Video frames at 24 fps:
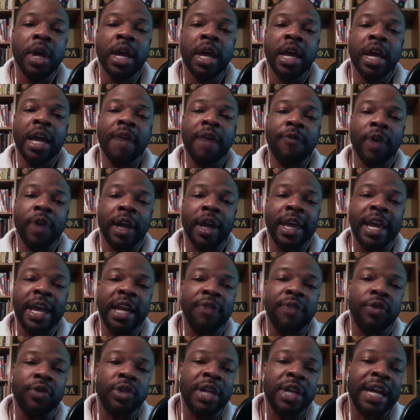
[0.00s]
If
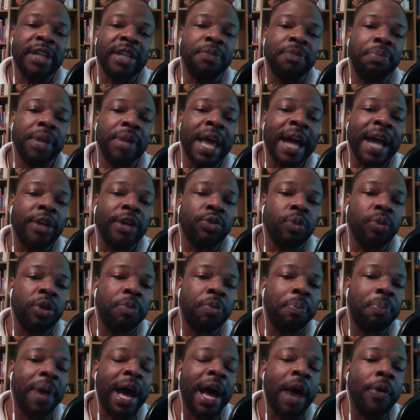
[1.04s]
you text Blacks with
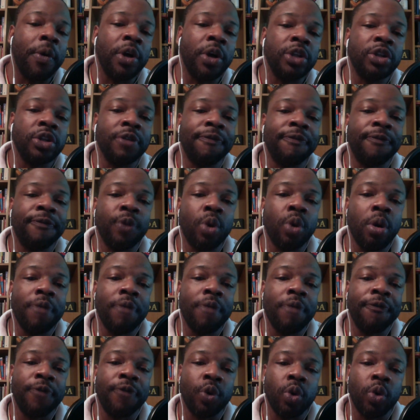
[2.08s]
Power to
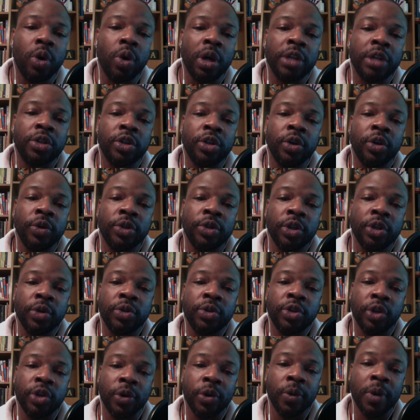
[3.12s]

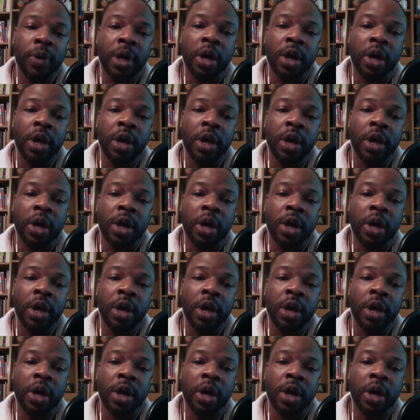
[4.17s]
44222